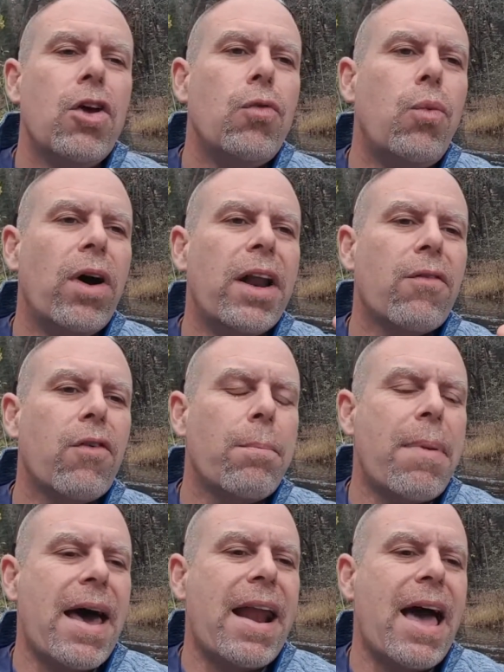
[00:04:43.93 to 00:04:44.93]
Whatever
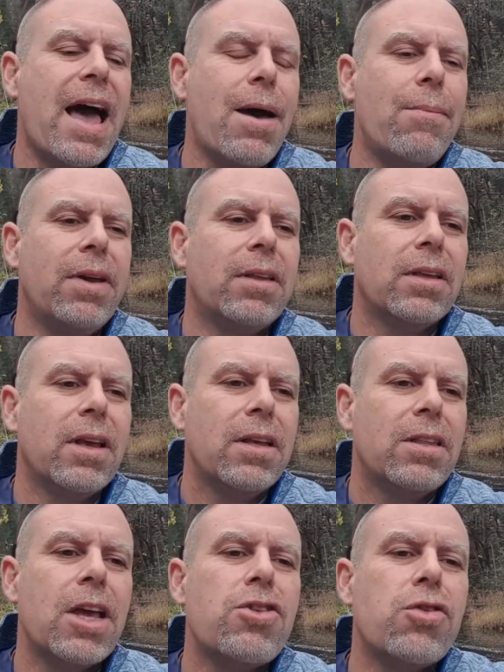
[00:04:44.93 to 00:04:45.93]
bad habit
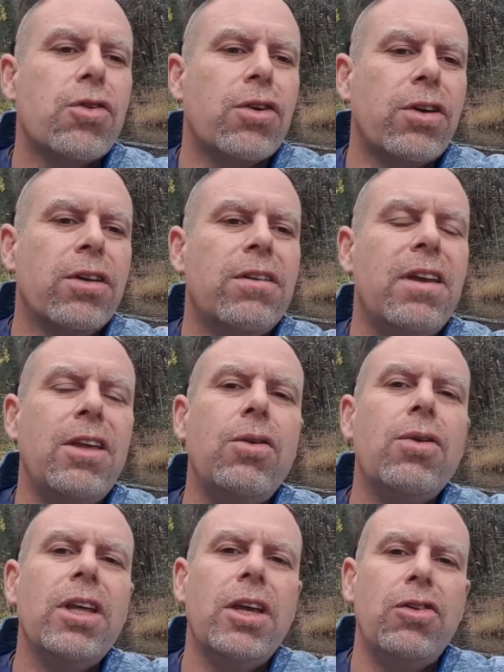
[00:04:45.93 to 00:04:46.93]
that you're
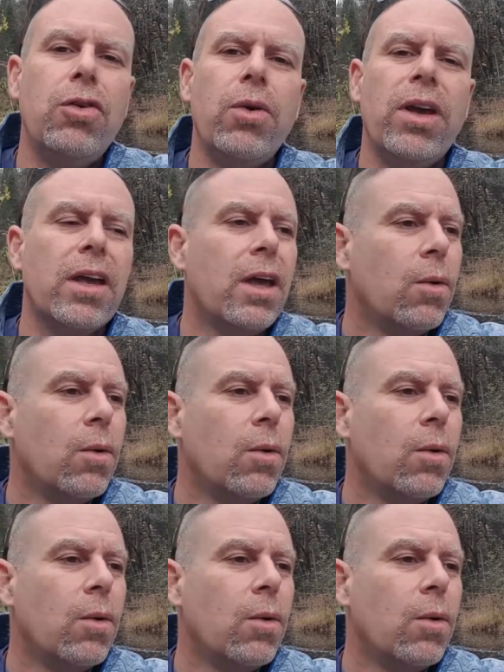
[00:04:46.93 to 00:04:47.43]
continually doing,